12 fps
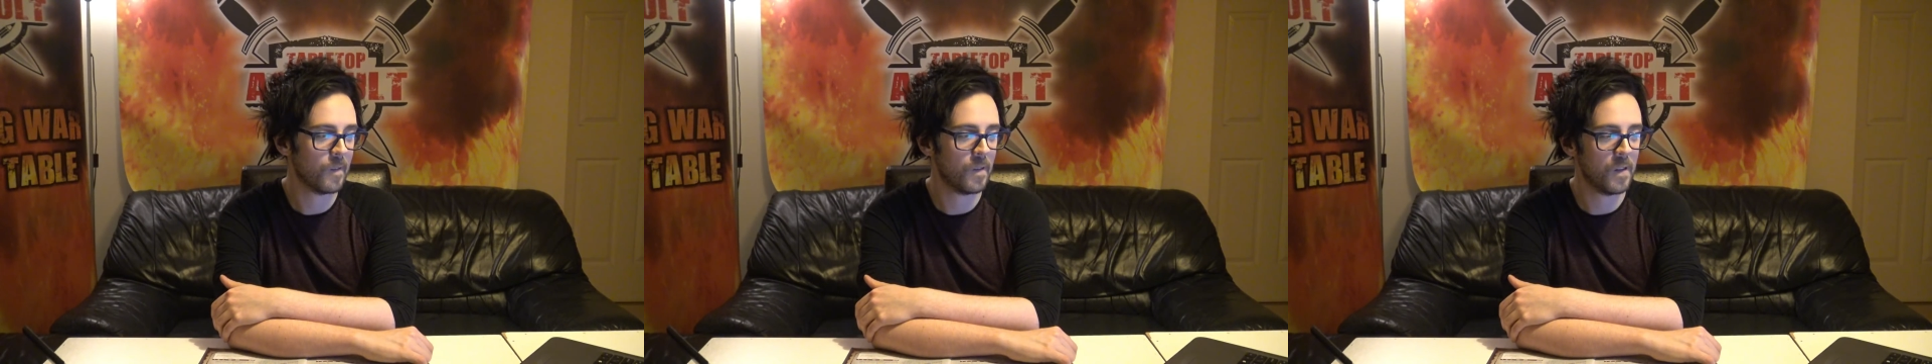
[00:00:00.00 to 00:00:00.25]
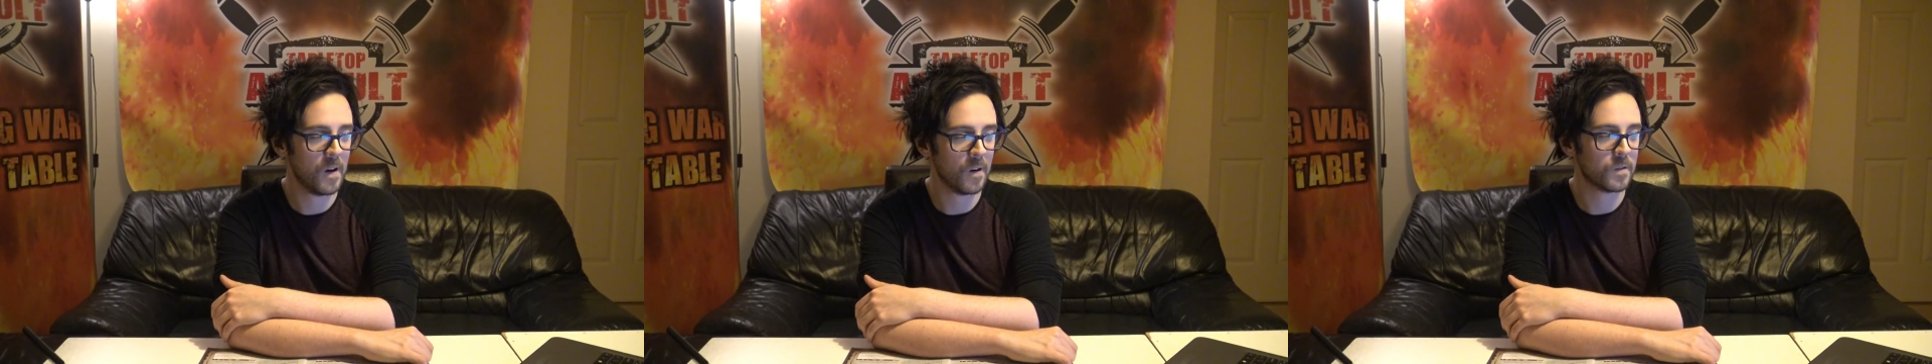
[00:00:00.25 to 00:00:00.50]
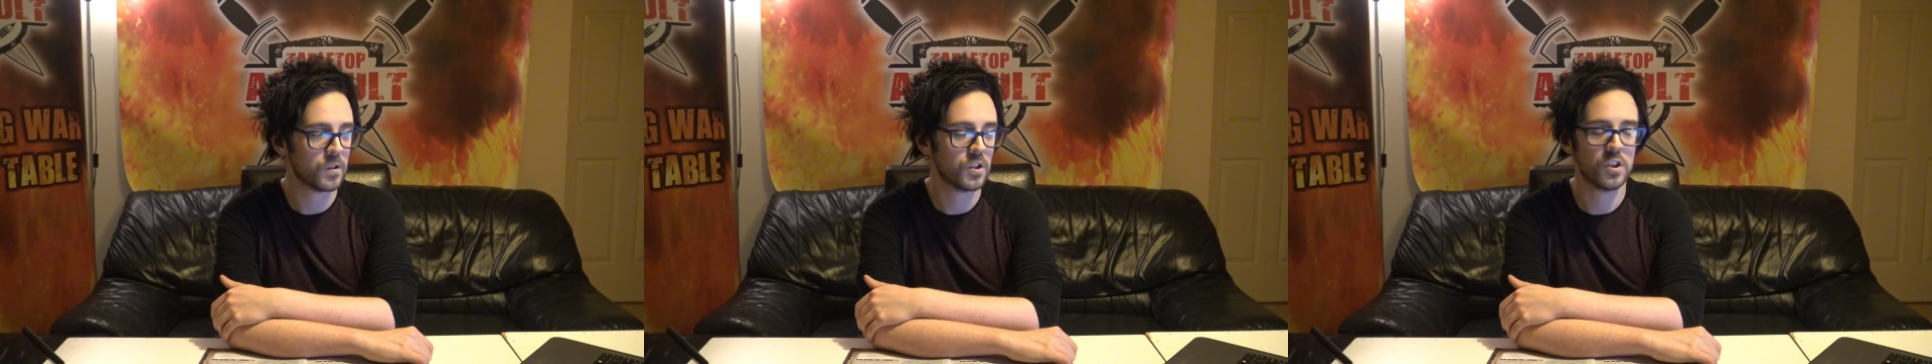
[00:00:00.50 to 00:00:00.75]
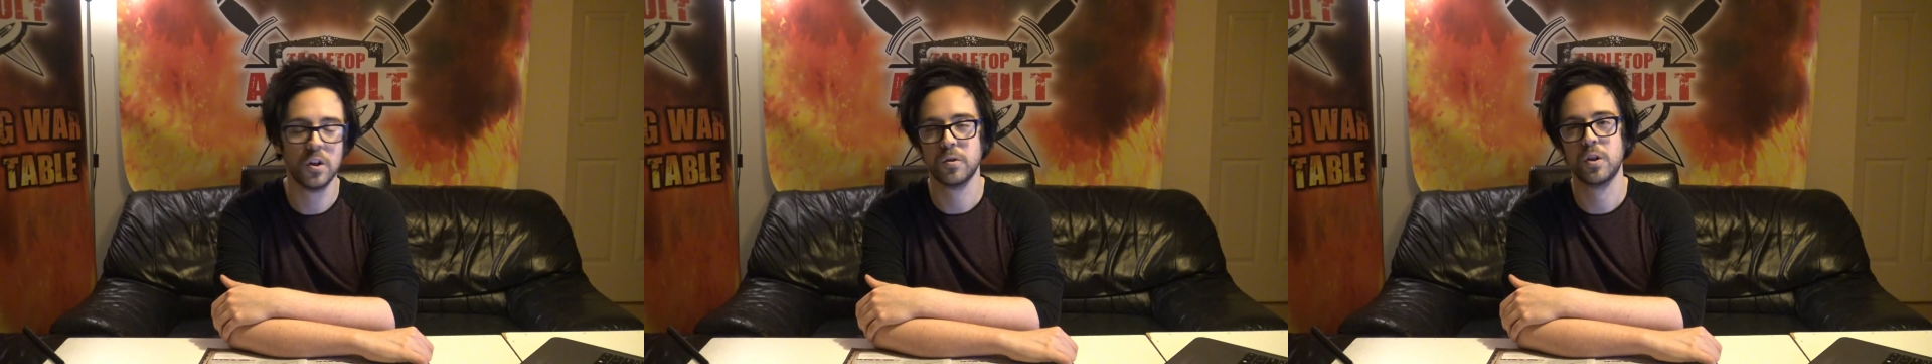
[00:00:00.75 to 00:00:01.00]
they're
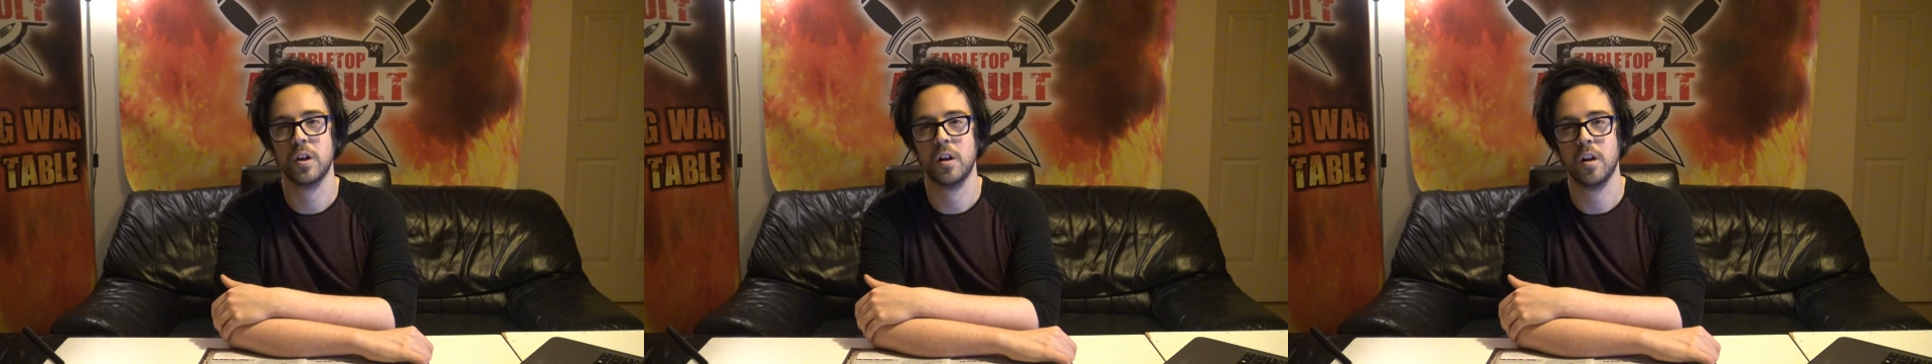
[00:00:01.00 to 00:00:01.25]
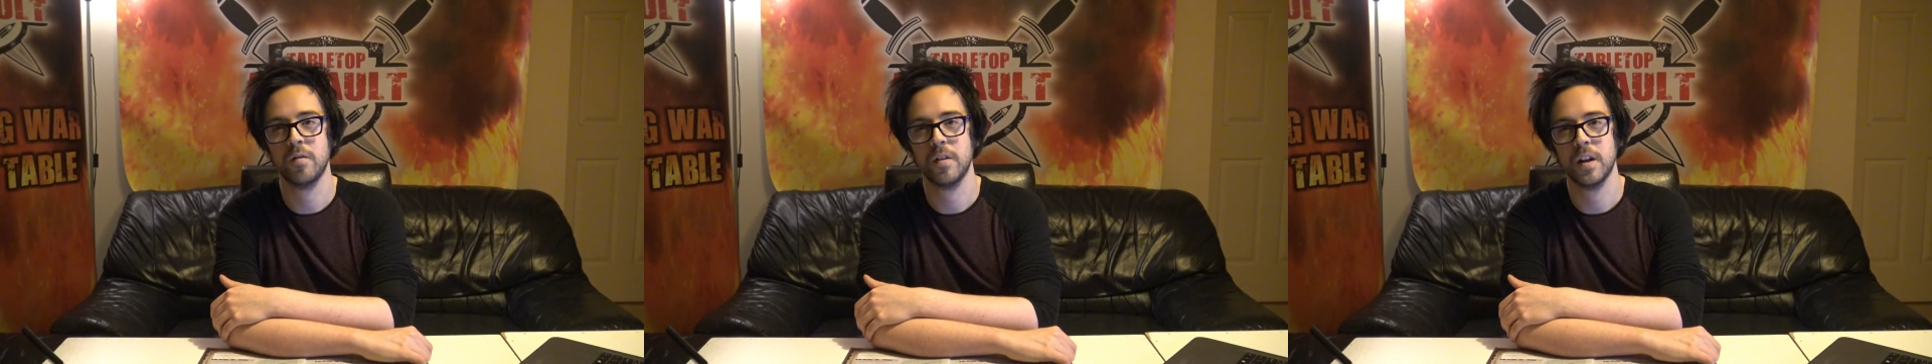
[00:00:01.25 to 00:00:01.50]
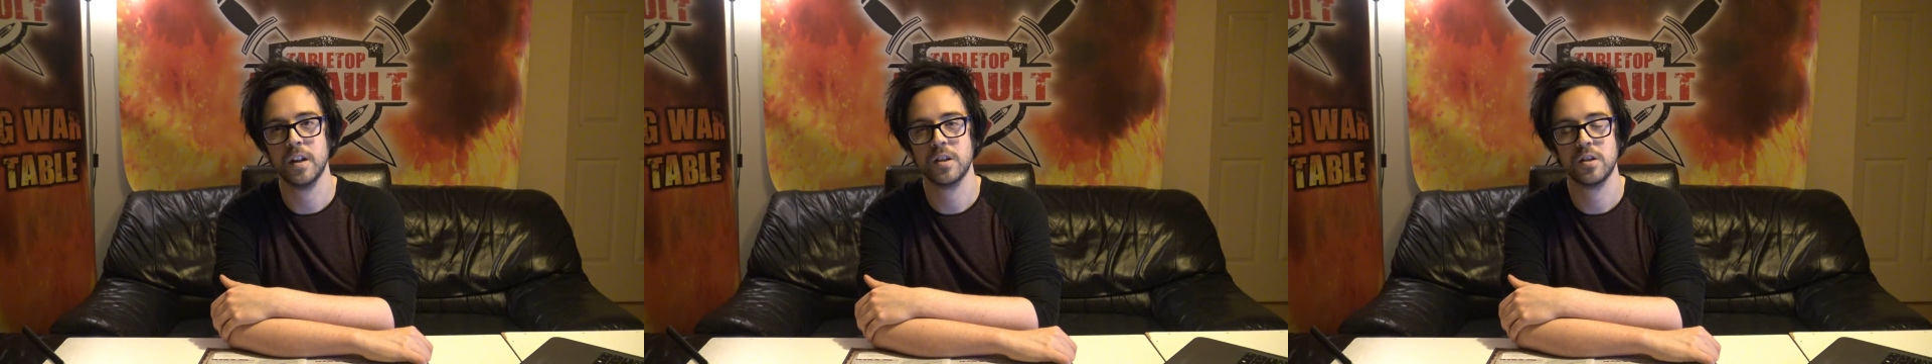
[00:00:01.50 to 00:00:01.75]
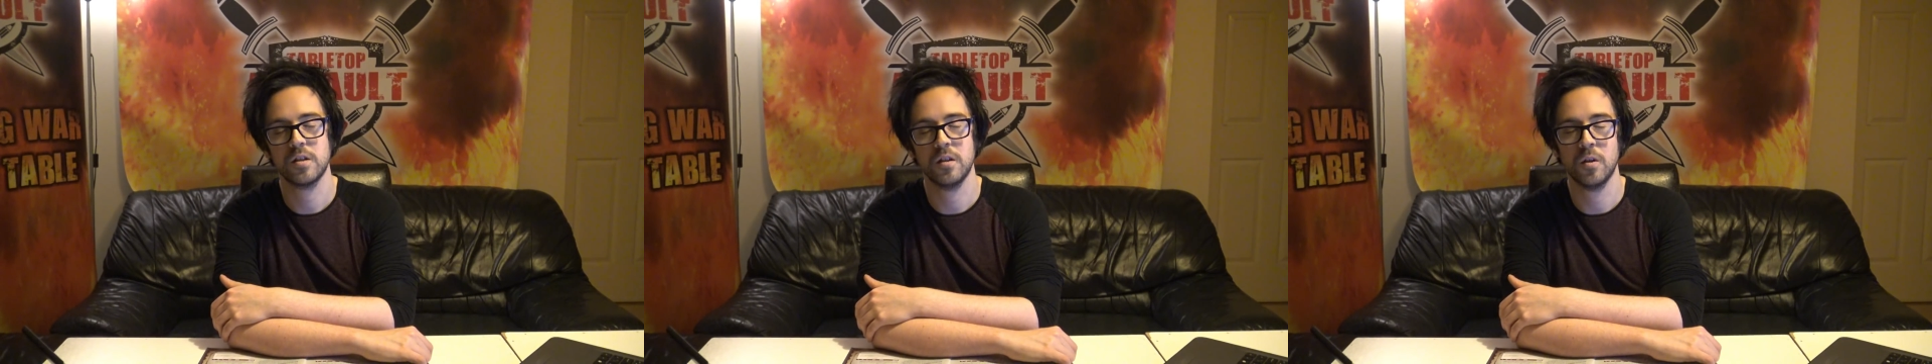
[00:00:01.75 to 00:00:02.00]
seriously going to love this.